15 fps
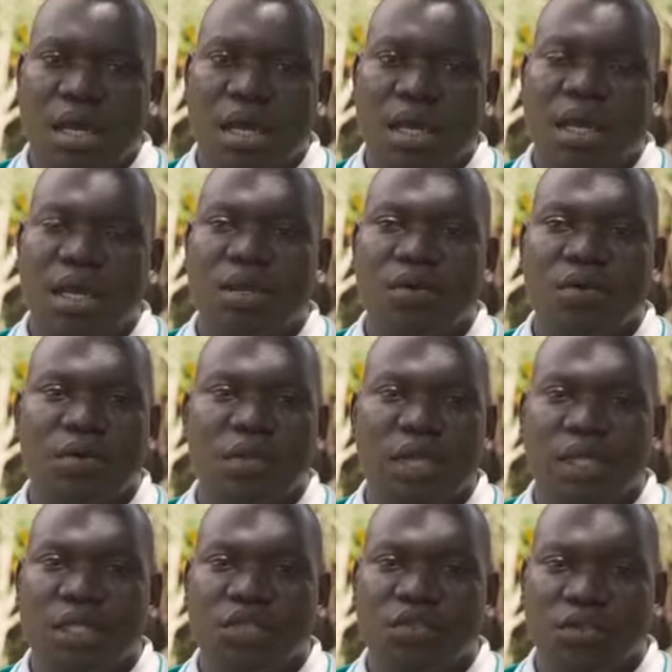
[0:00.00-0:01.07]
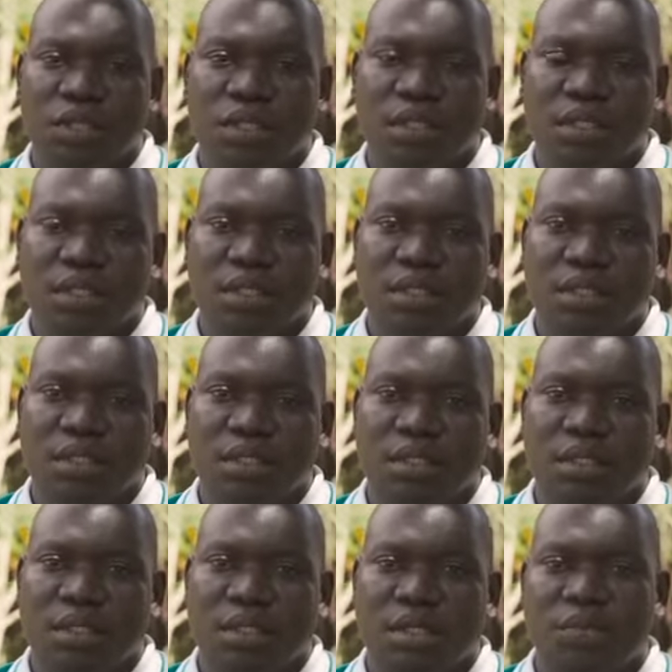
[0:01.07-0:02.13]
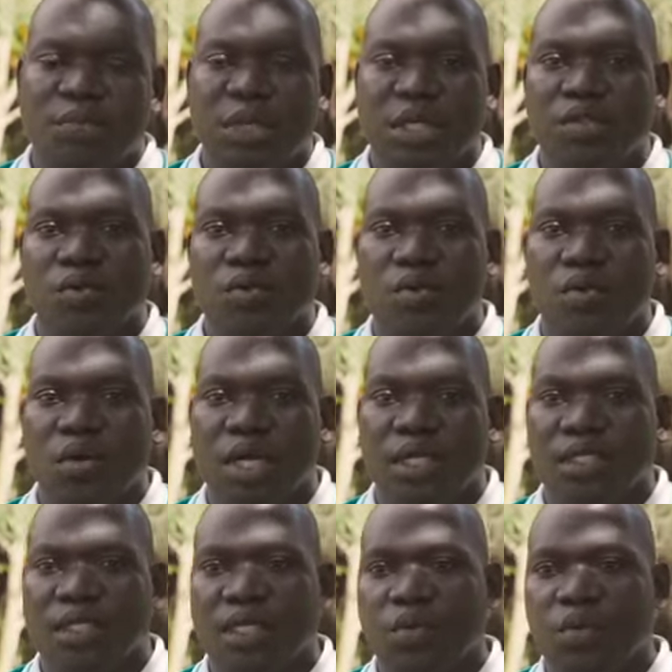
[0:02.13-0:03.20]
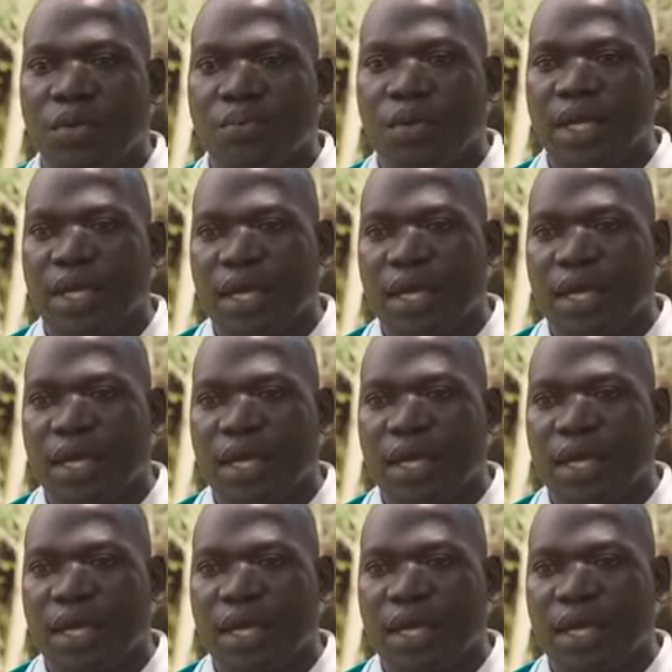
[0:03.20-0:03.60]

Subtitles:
I had no any choice but to go and stay with my